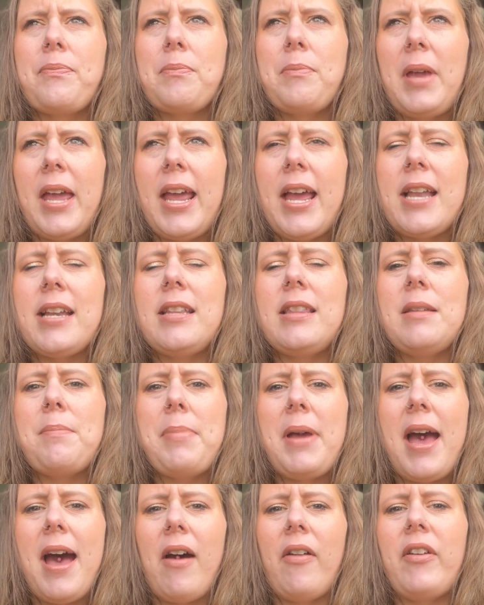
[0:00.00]
pan in the
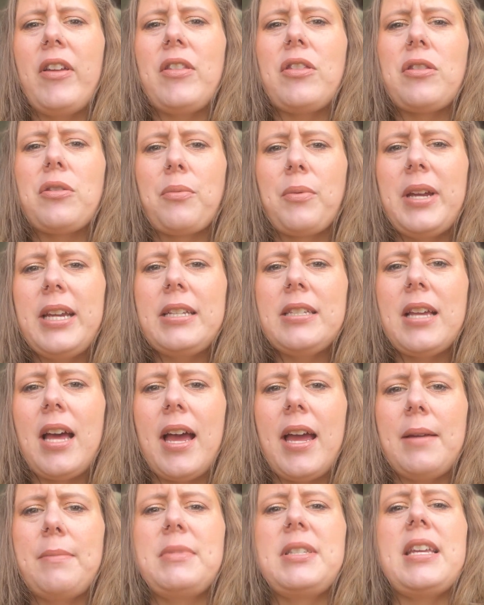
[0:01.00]
palette 3
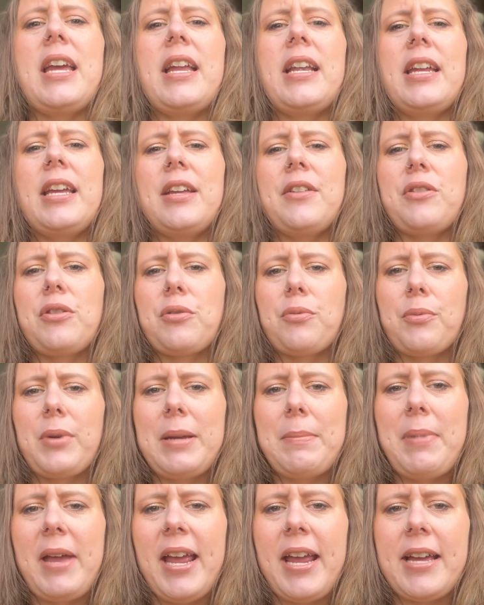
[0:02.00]
times and hit
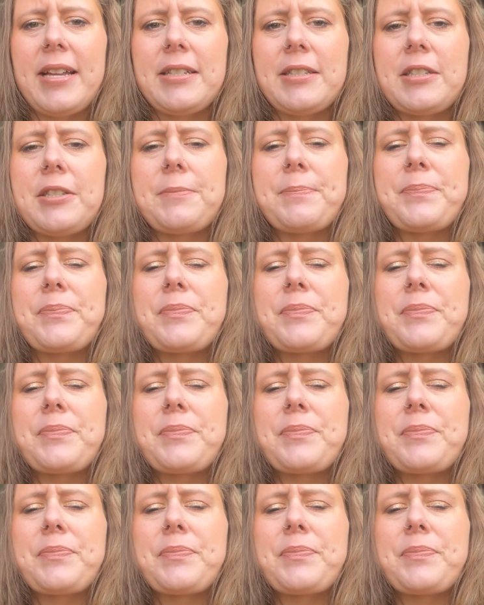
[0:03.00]
3 pans.